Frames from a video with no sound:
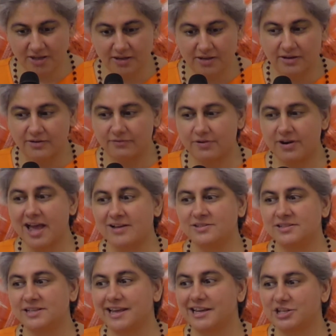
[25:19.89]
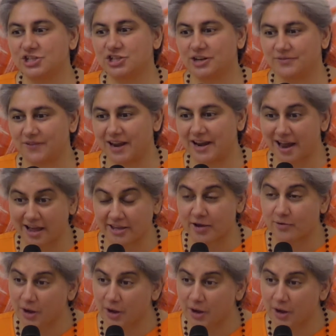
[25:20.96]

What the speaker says: Renunciation, vairagya.